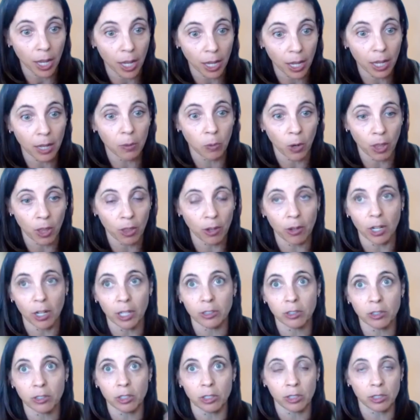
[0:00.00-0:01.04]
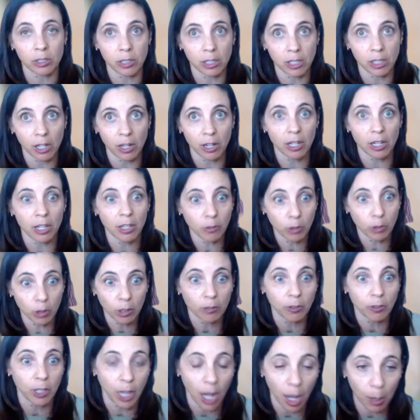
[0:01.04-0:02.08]
right? Whether it's just a narrative
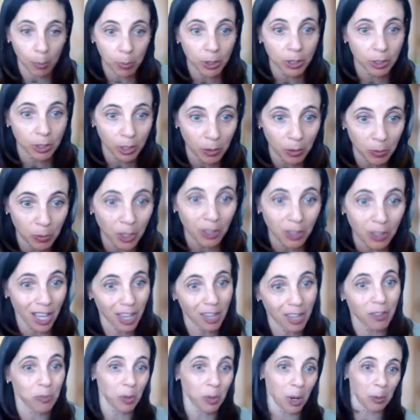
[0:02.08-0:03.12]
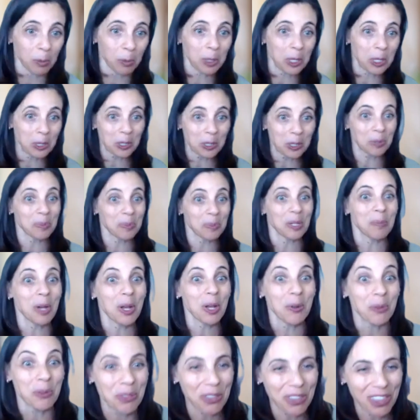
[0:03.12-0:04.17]
or if it happens in real life, probably a little bit of
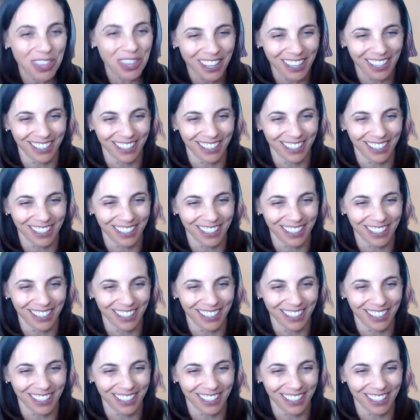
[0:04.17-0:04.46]
both.